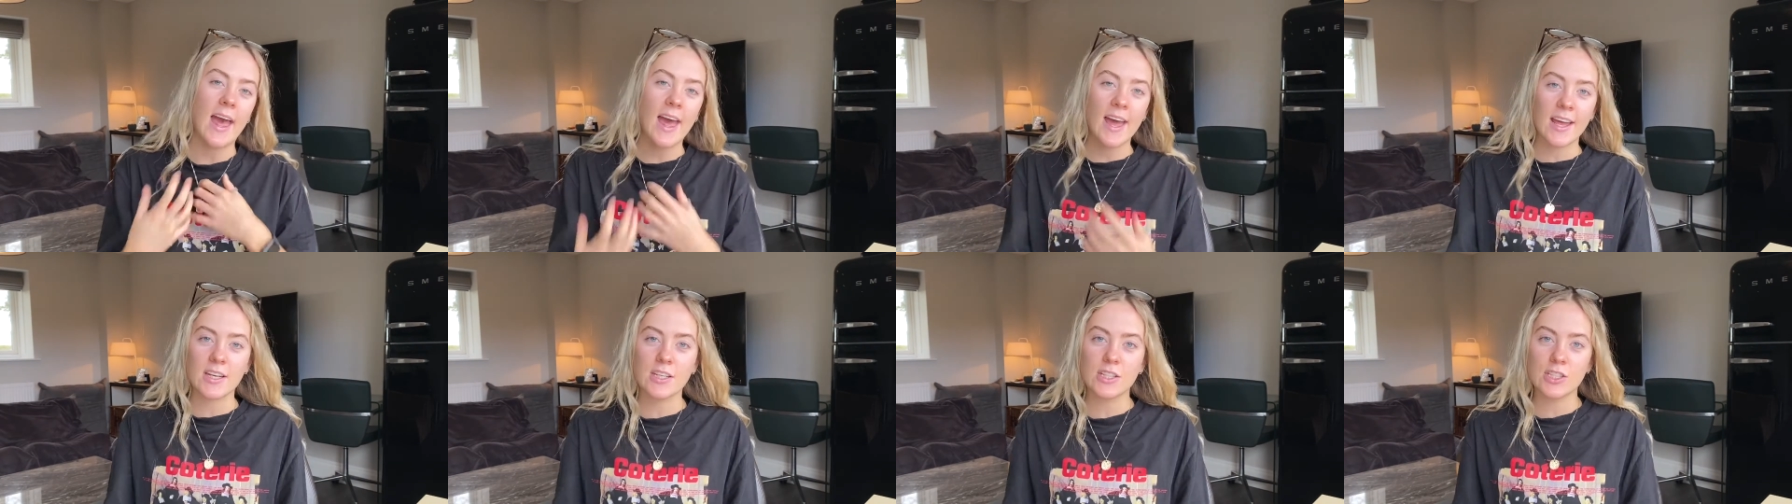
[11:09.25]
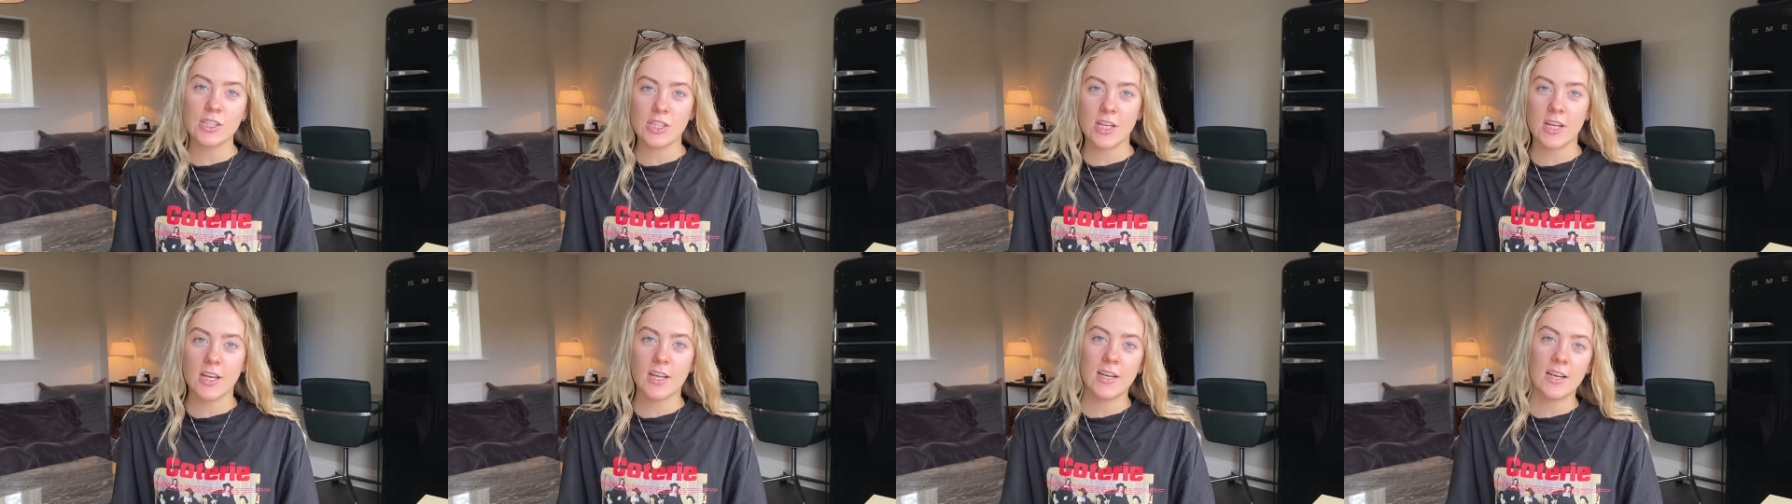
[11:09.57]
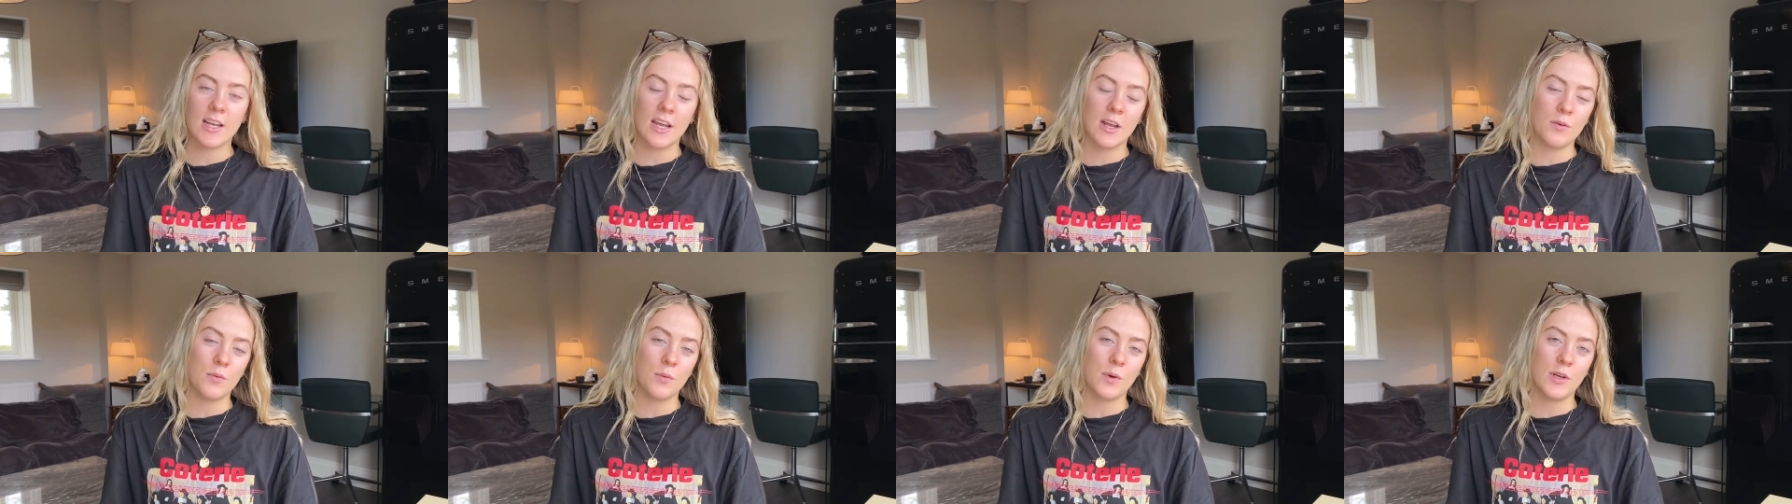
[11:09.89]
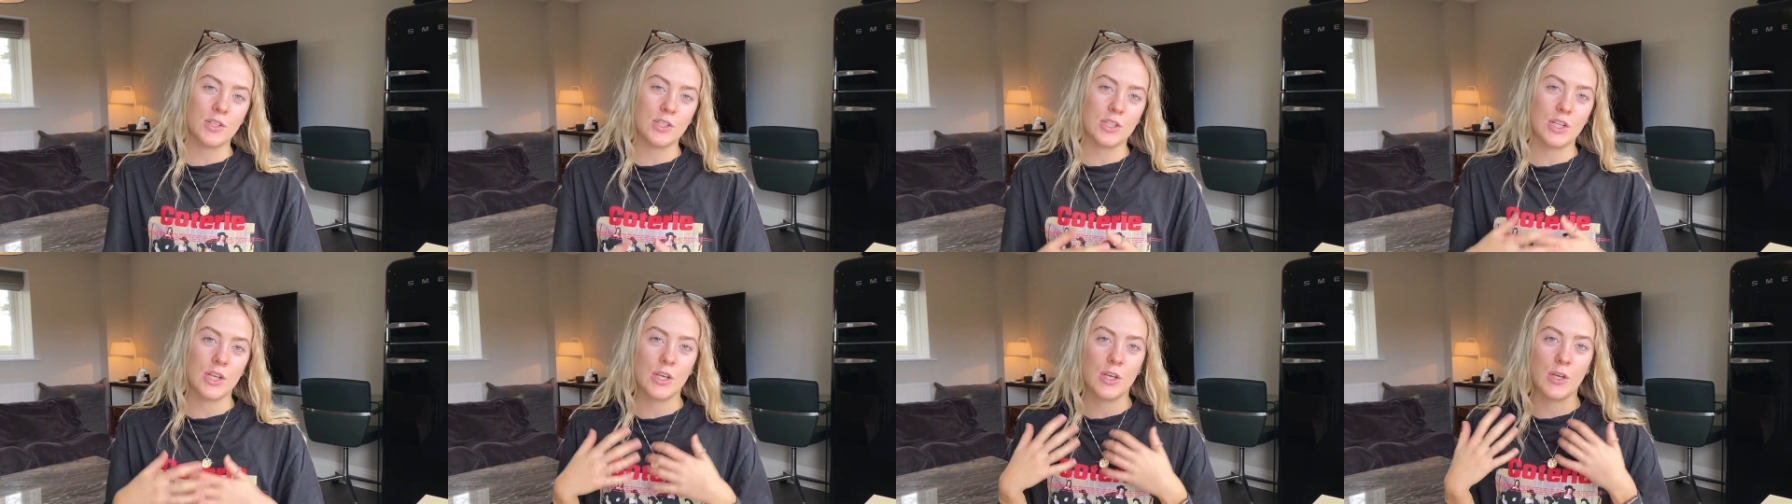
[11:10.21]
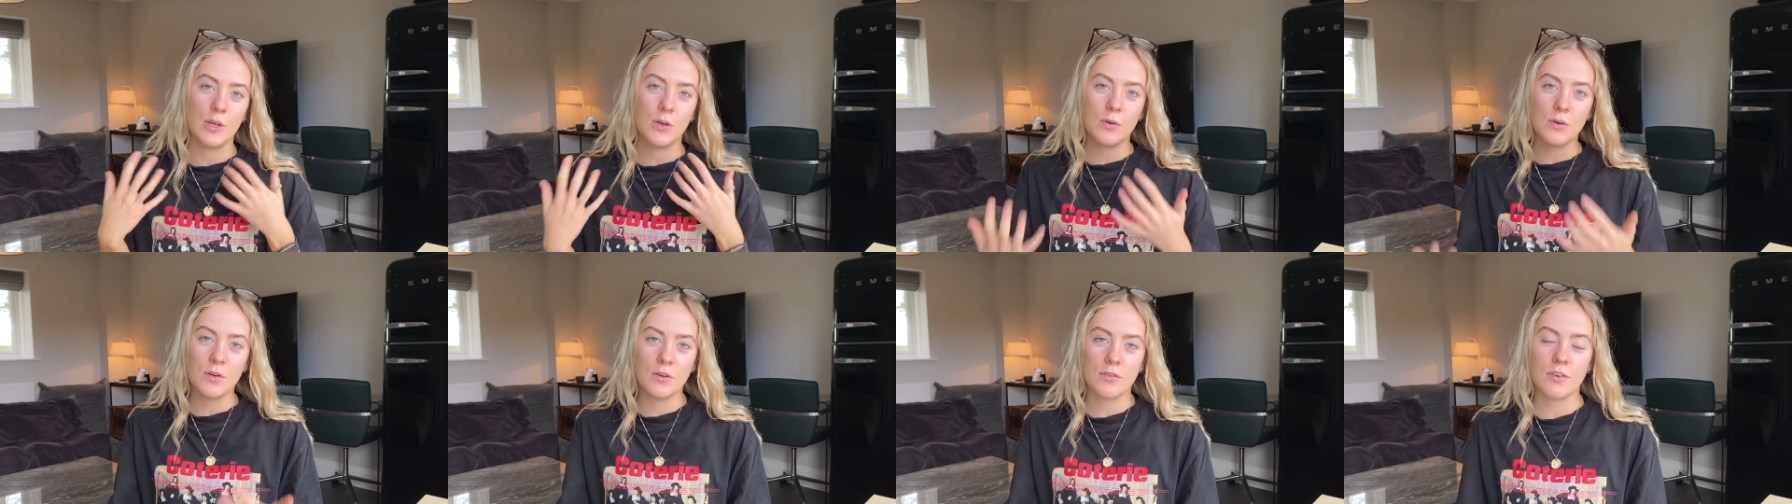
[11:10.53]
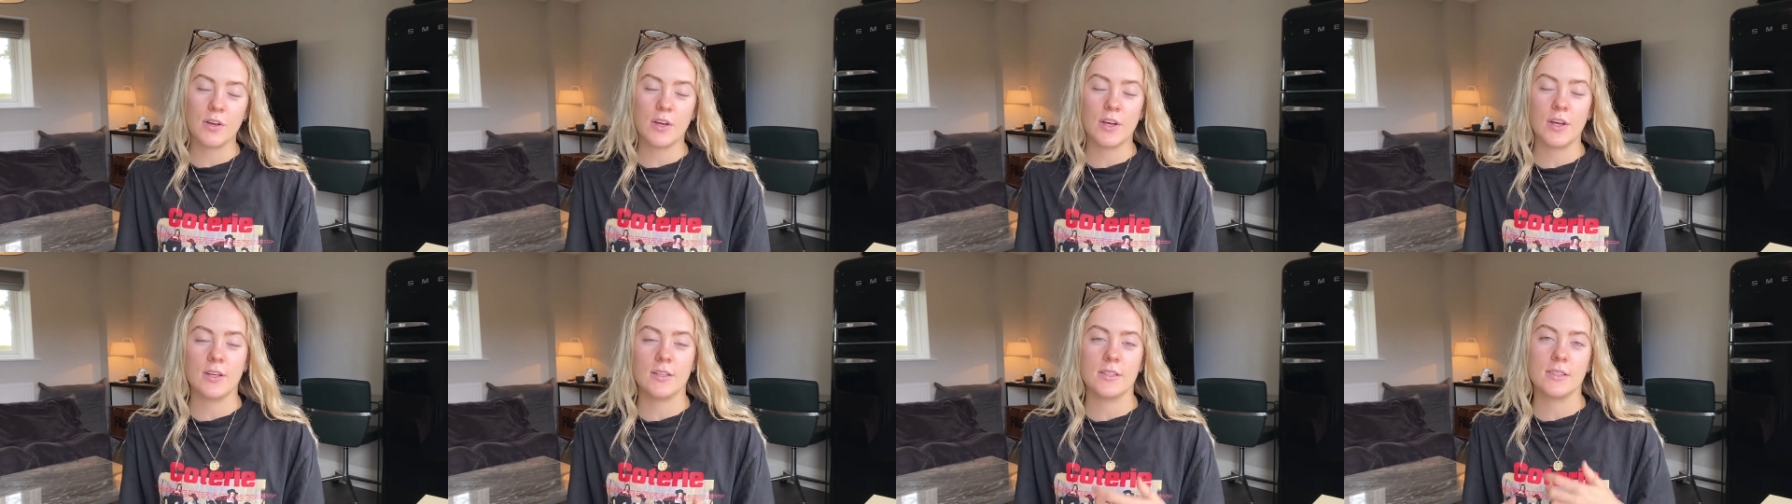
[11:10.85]
engine in which the
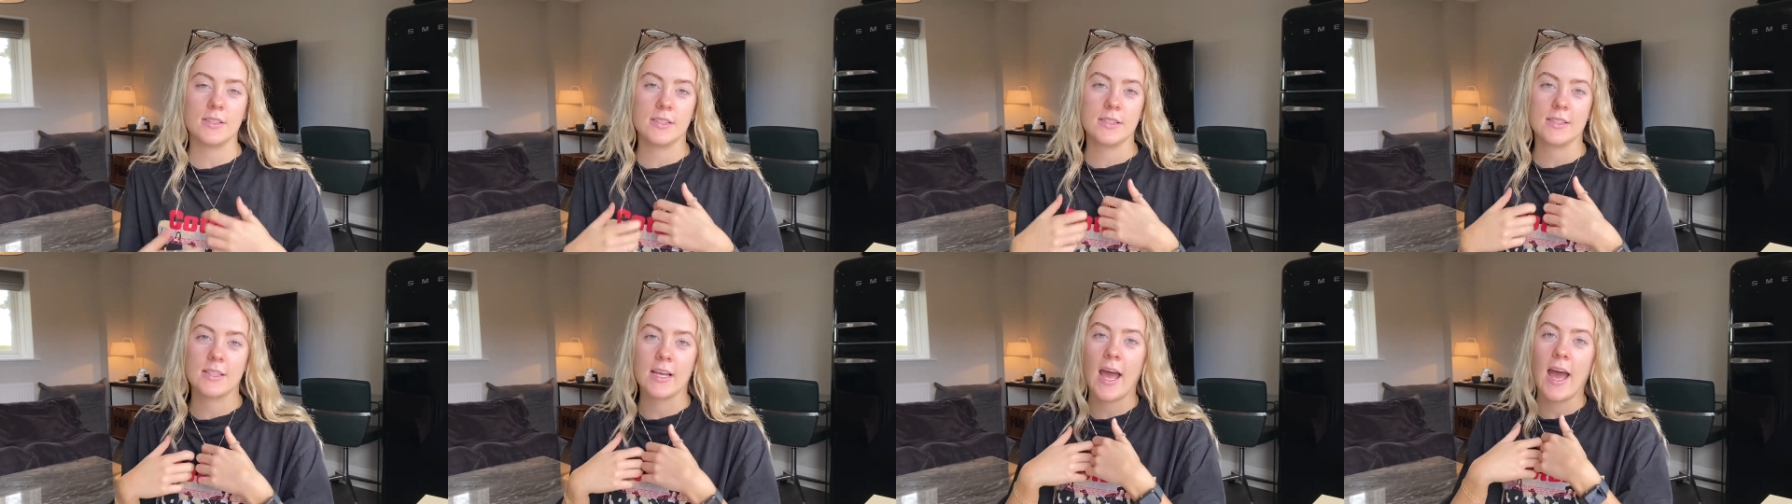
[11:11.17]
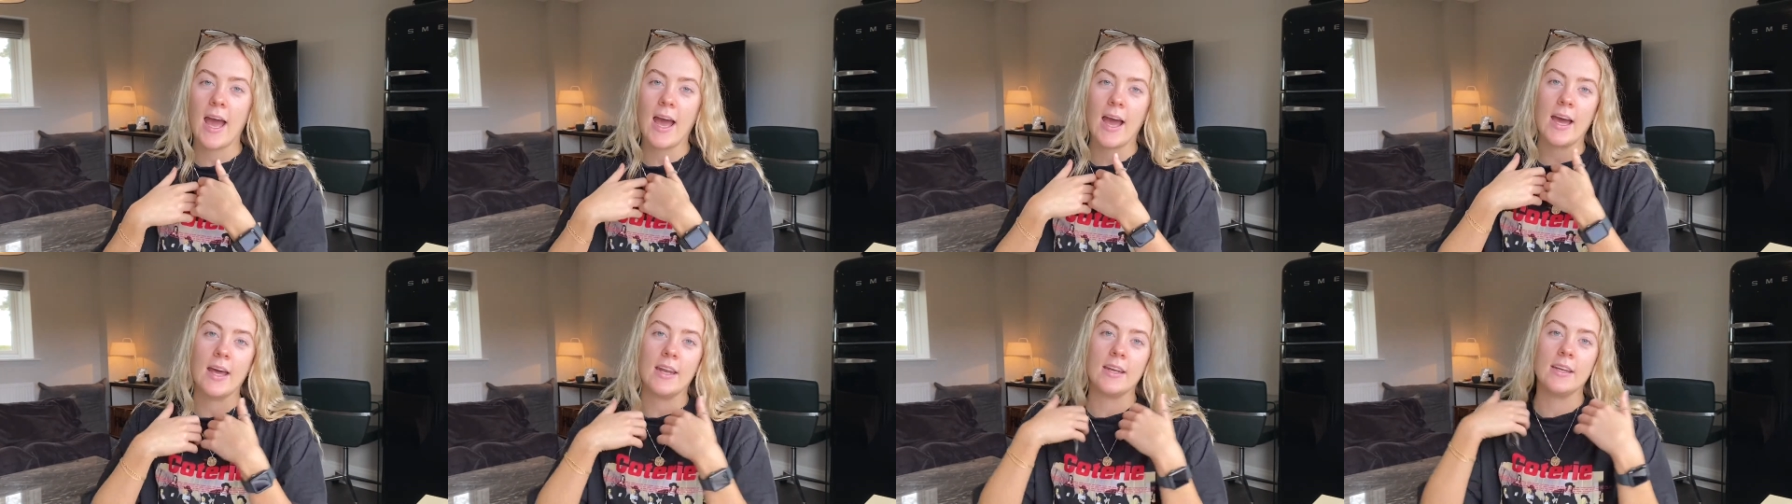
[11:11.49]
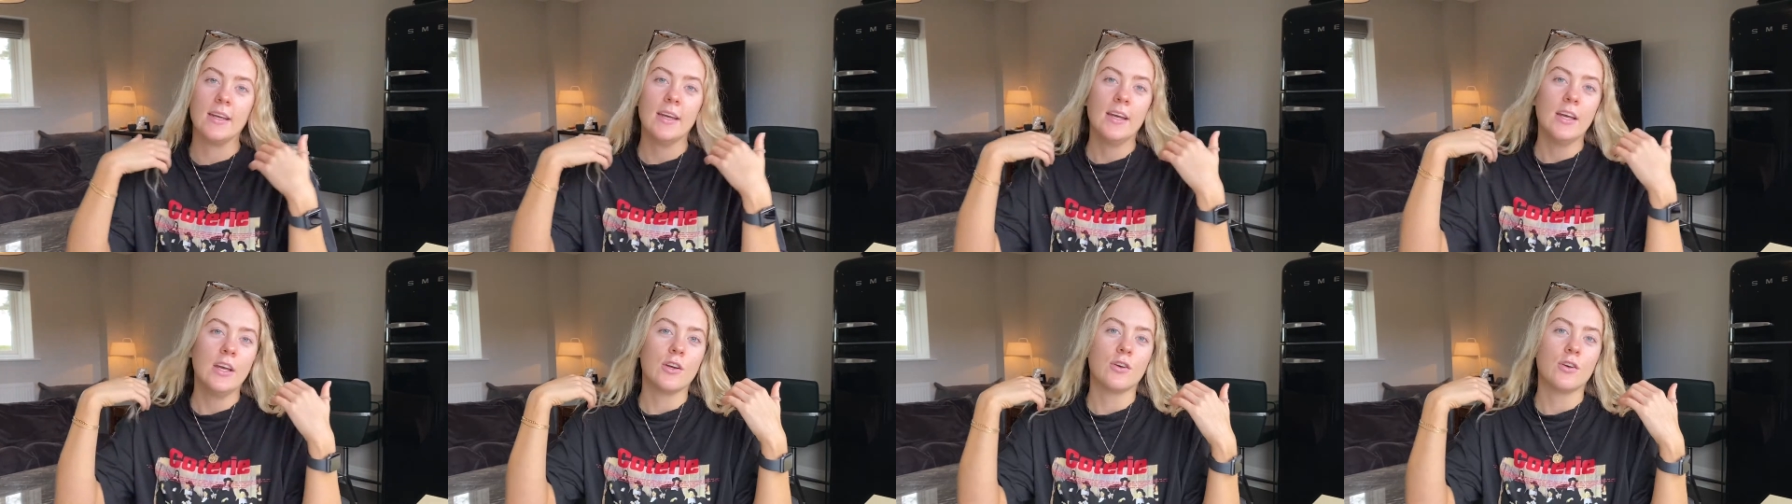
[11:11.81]
universe can